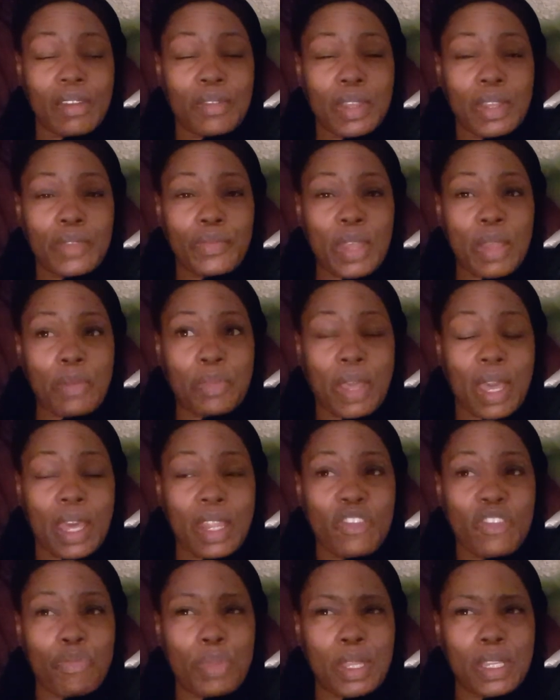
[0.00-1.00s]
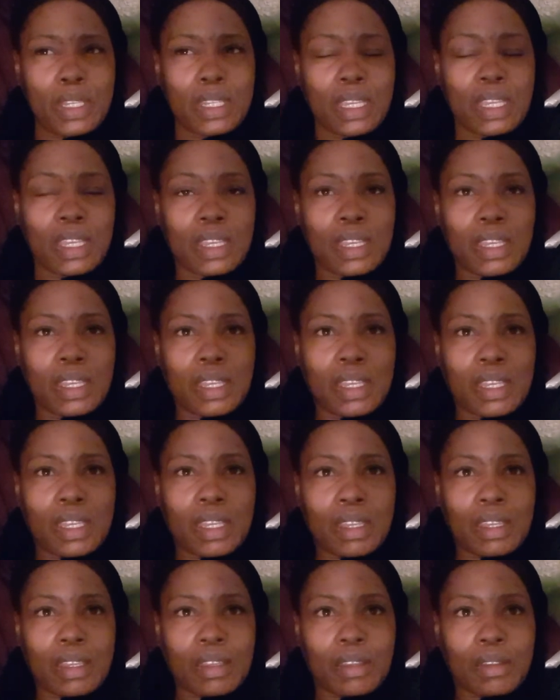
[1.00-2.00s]
I've kind of been
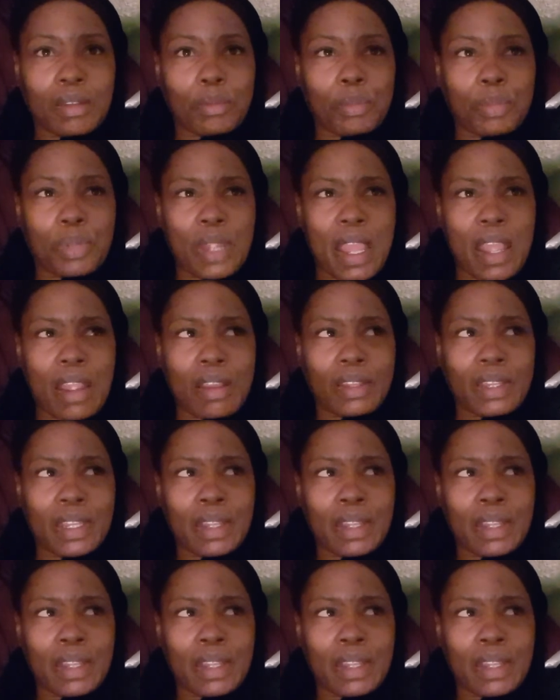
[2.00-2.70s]
not